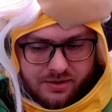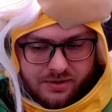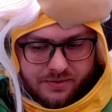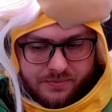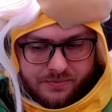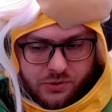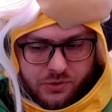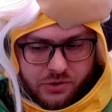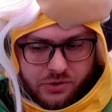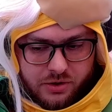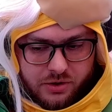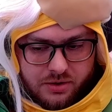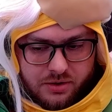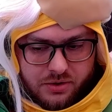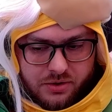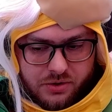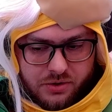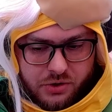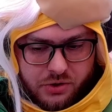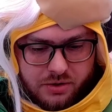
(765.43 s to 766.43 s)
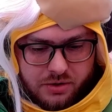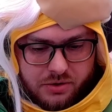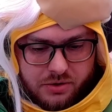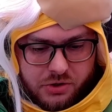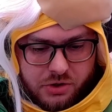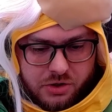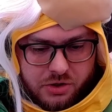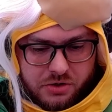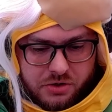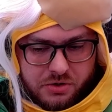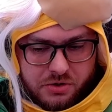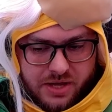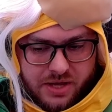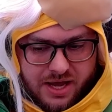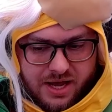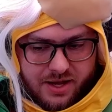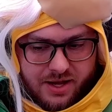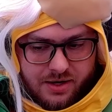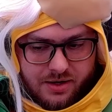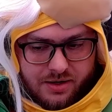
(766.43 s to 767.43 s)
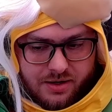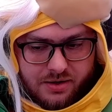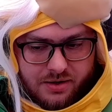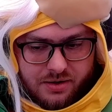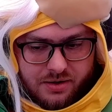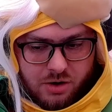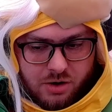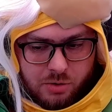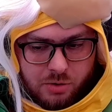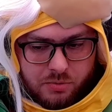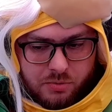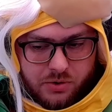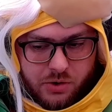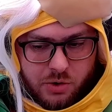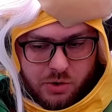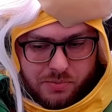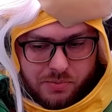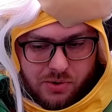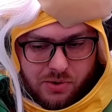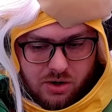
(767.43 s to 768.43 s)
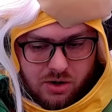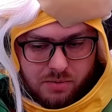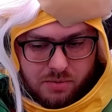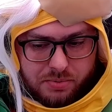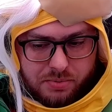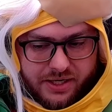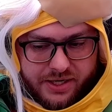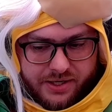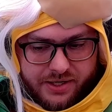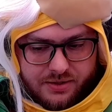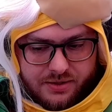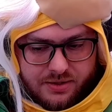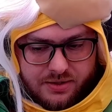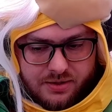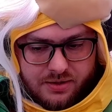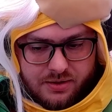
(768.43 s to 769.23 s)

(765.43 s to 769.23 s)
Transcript: Shouldn't do that. No murder, please.